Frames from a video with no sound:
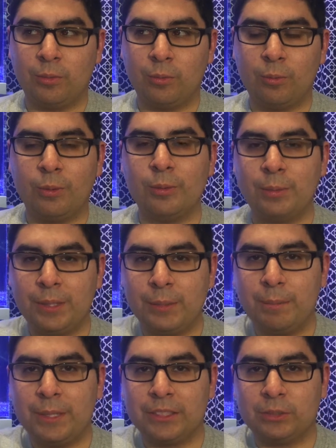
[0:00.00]
What would be the
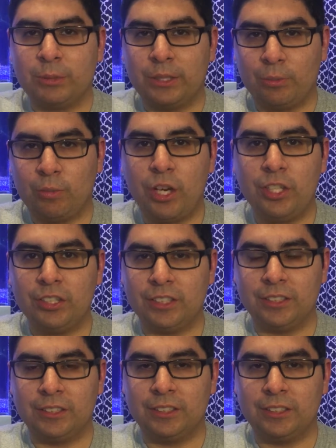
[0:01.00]
best way to wash
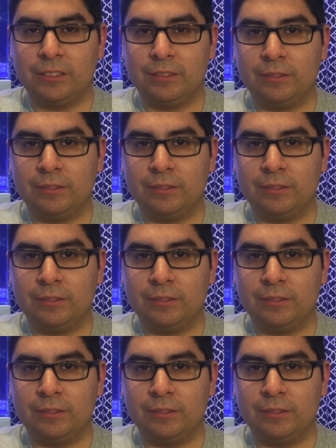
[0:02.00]
these?